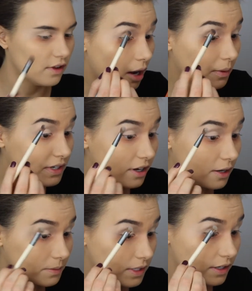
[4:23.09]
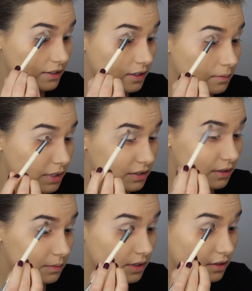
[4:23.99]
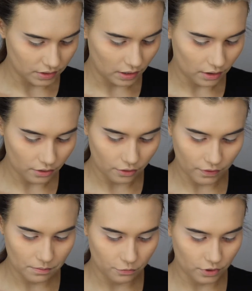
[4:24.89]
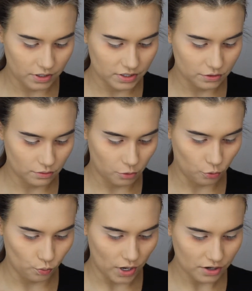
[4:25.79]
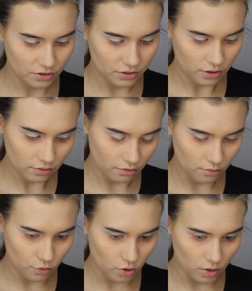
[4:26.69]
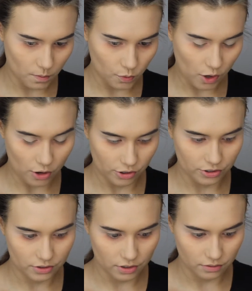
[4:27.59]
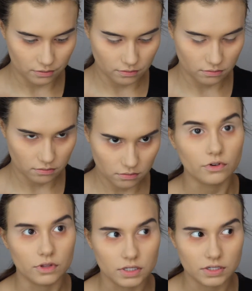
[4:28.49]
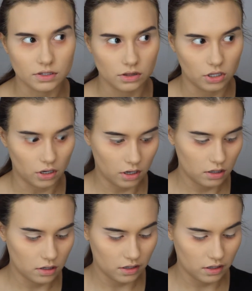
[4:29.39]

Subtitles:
How many times can I say basic bitch? See, I don't know if I'm wanting to do a more reddish tone or more brownish tone for this look.